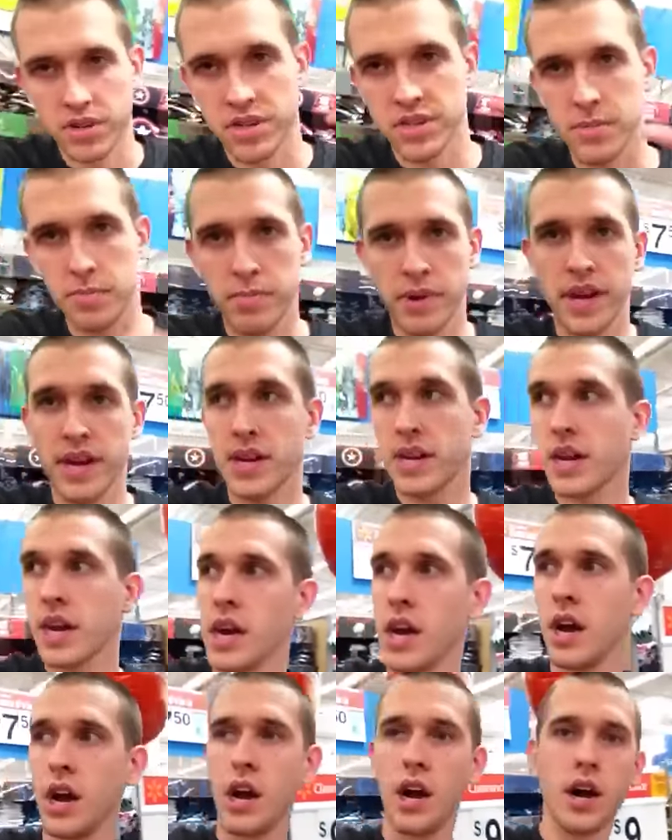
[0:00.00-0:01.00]
to submit
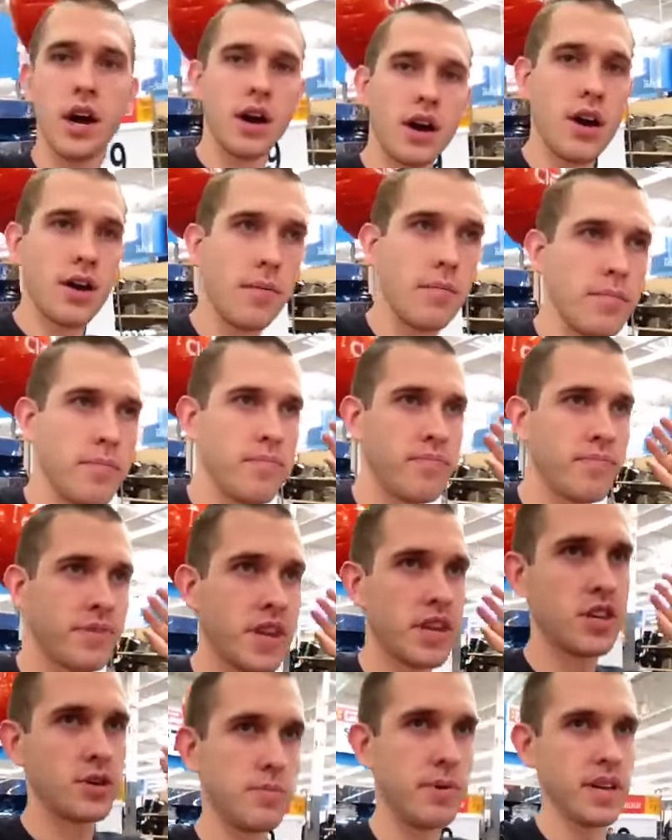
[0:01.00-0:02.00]
um,
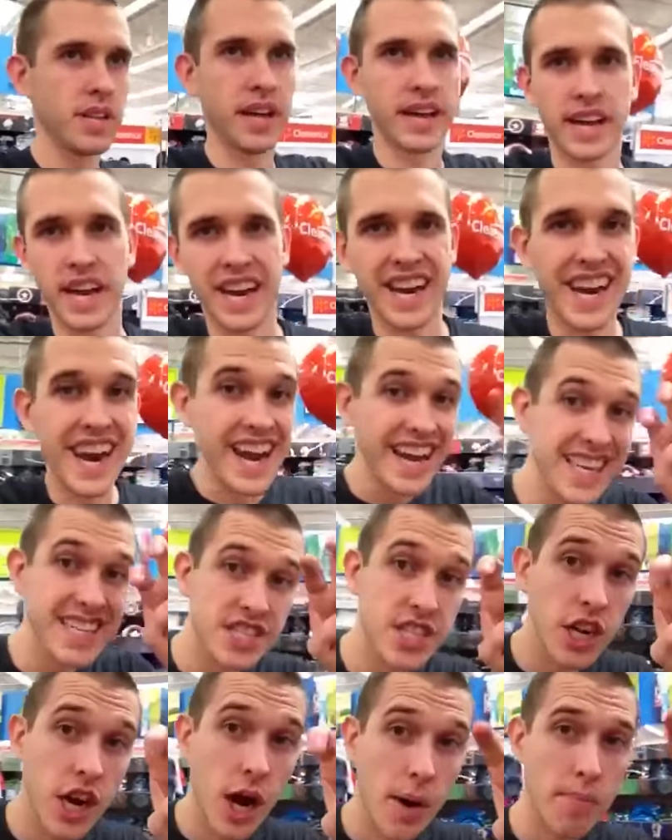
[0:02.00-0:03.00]
to be like
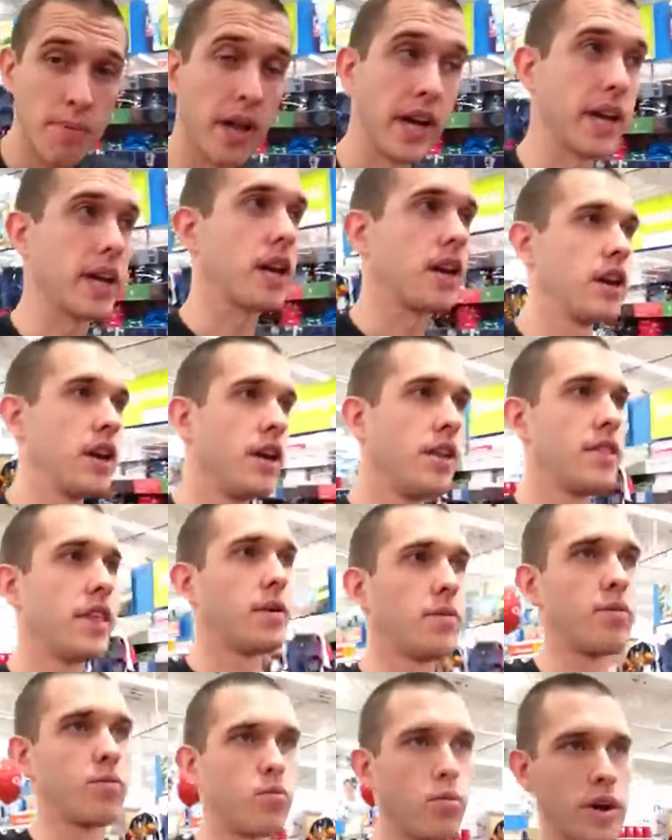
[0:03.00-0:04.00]
next up. Like
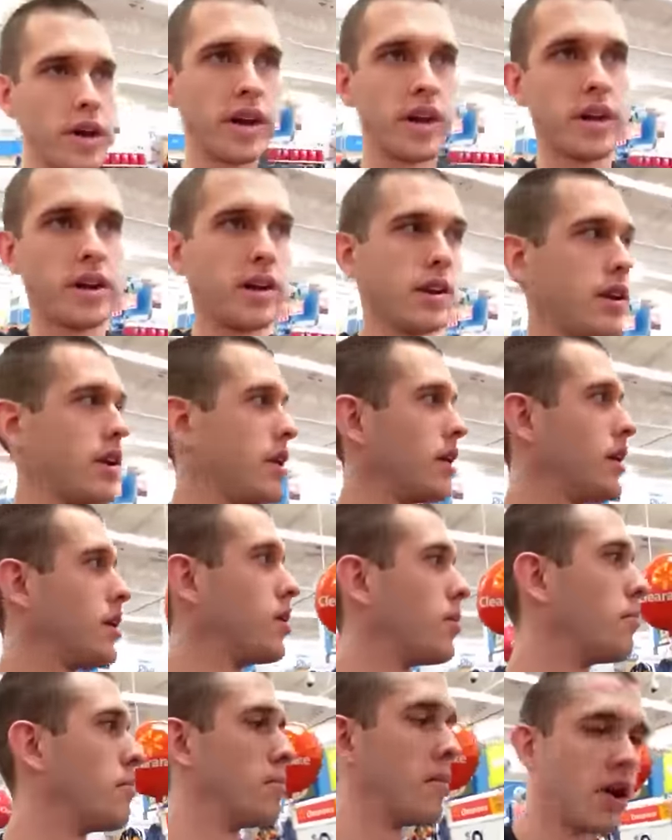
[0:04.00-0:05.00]
they would win you
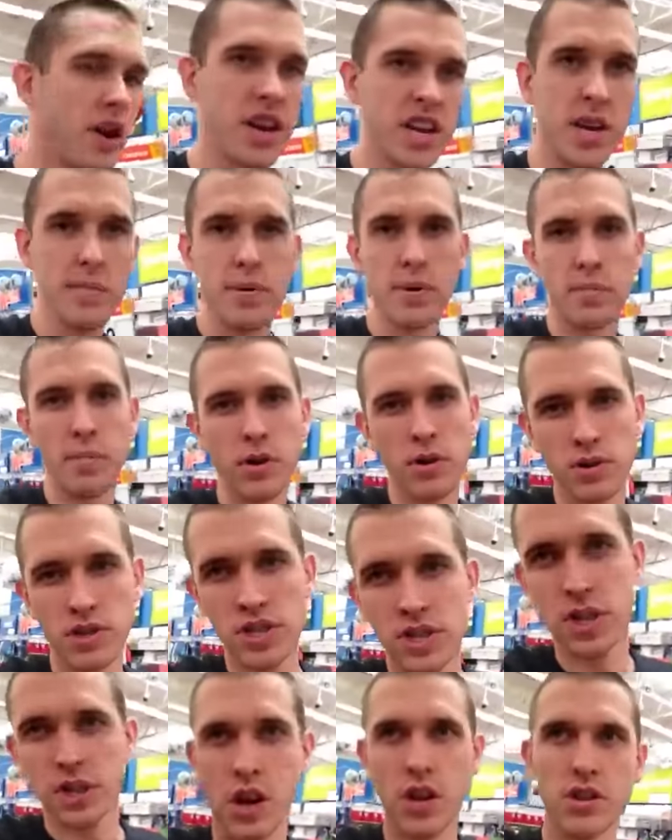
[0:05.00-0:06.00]
know, money,
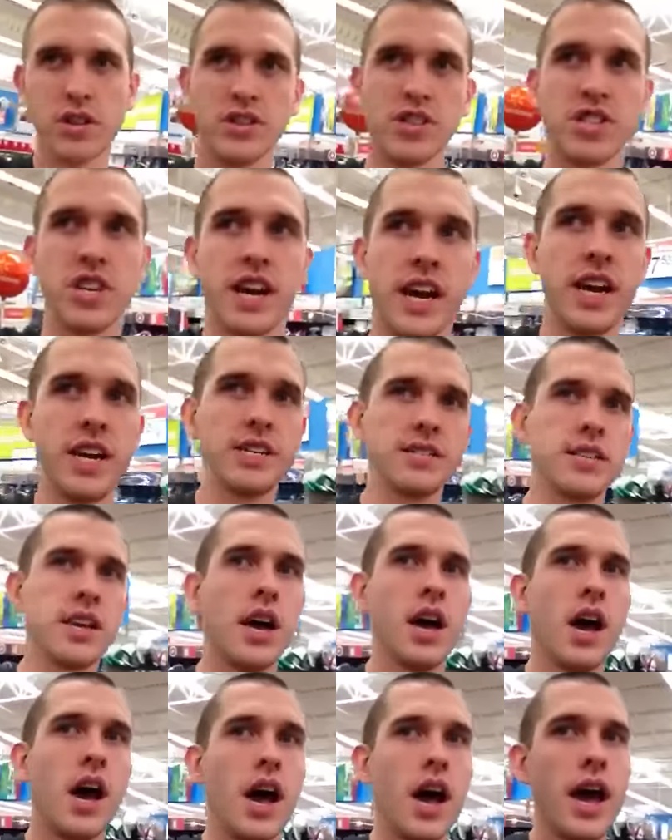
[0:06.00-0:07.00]
promotion, all this jazz.
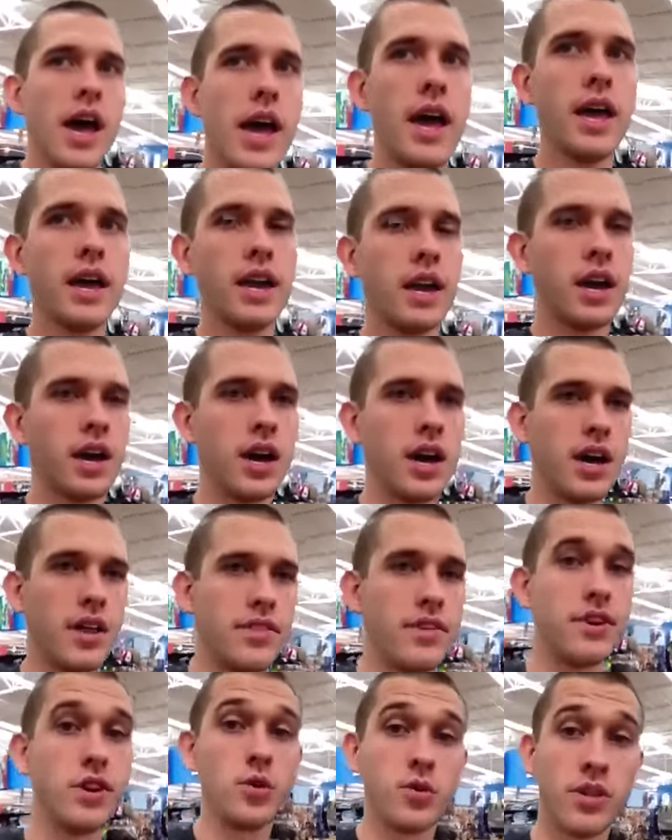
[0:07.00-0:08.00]
And uh,
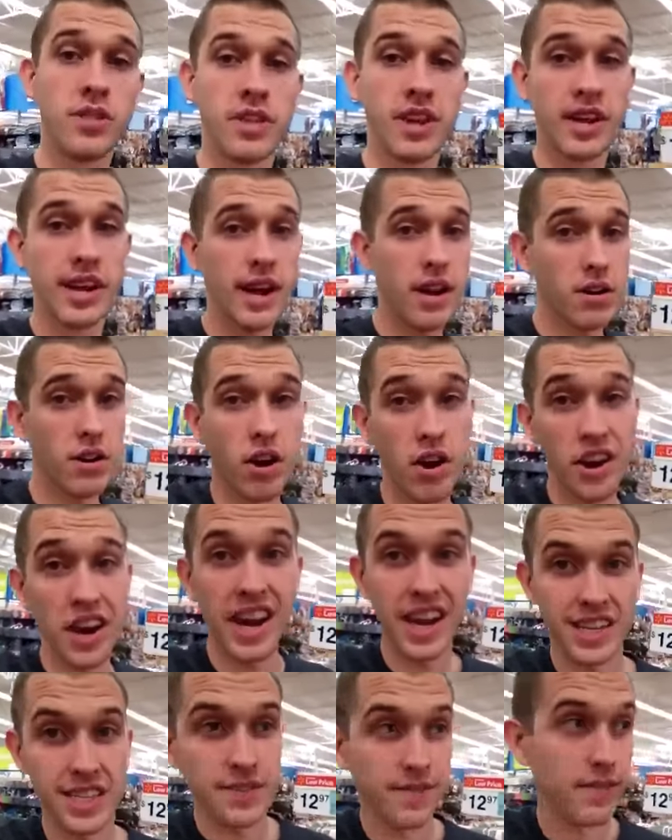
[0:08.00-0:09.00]
they're doing a thing now called
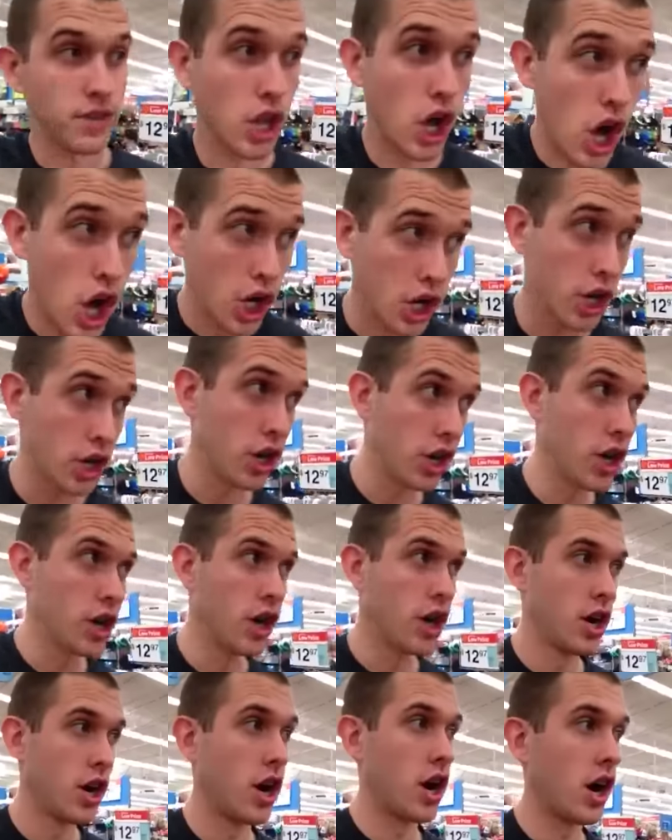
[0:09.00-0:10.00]
Next Vlogger
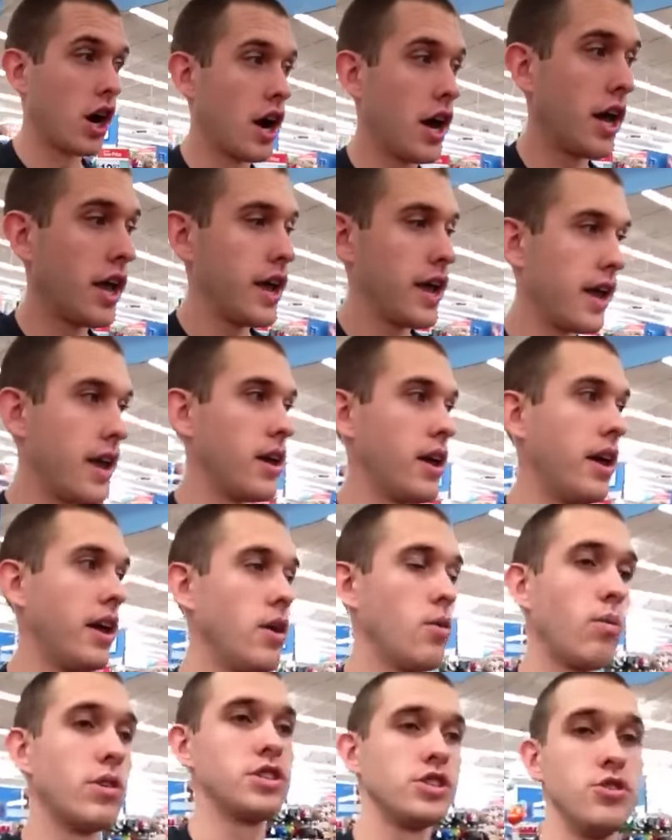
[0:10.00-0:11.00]
all right?
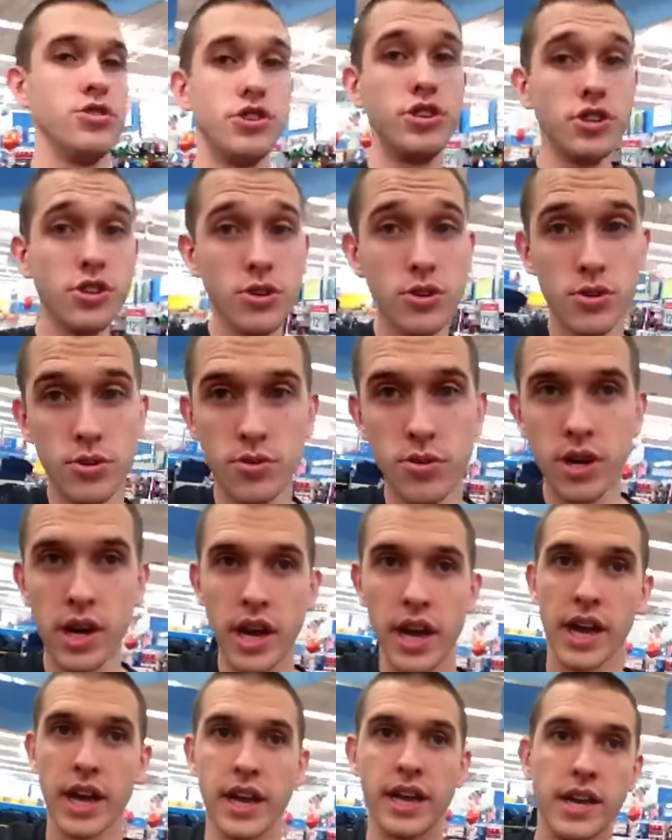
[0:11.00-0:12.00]
And what you do
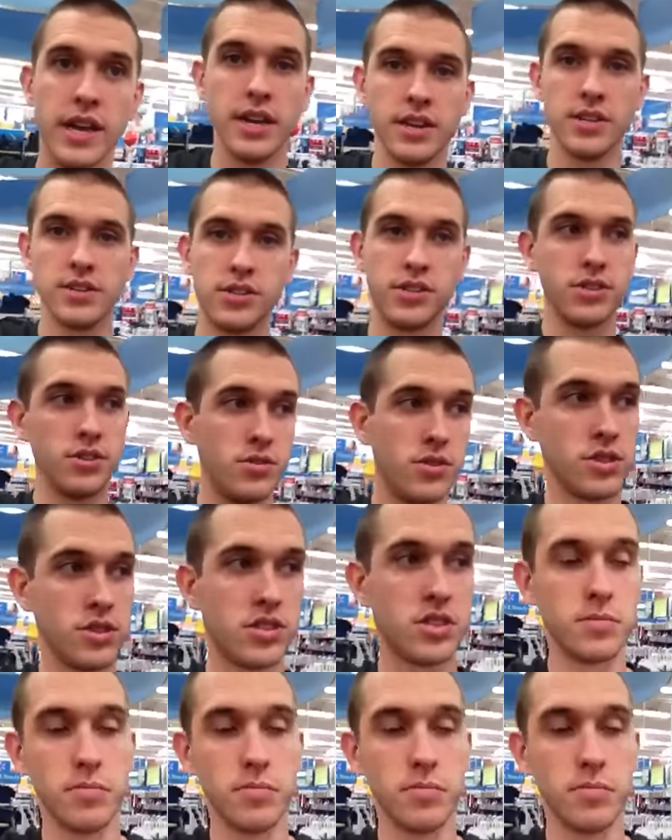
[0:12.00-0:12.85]
is you just